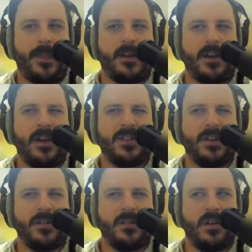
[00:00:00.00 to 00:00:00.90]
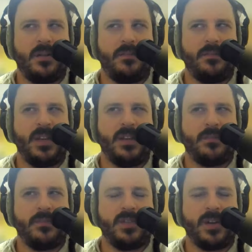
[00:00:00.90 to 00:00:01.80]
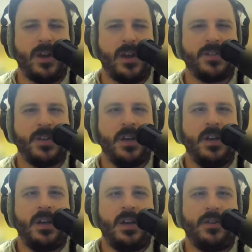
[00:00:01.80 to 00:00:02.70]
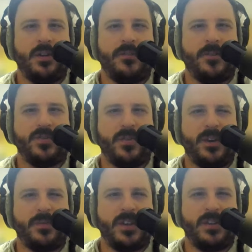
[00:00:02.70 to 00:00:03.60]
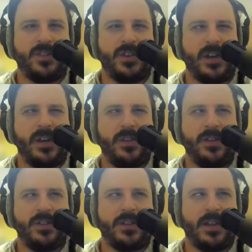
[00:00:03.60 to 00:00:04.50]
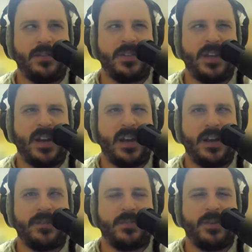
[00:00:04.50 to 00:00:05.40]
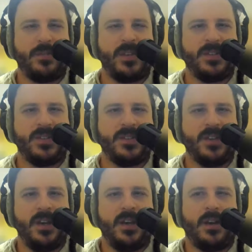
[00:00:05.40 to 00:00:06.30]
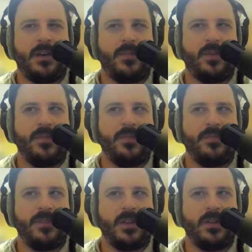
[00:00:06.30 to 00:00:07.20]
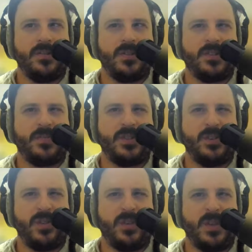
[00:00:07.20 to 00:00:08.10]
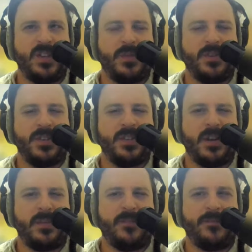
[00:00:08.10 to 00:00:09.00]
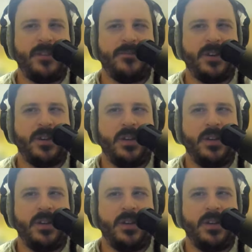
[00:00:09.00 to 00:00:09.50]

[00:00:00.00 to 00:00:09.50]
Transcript: content being synchronized. And you heard the first one there was Al Jazeera English. I think I have CNN. I have some other pieces over the years, especially during baseball season. I'm a favorite,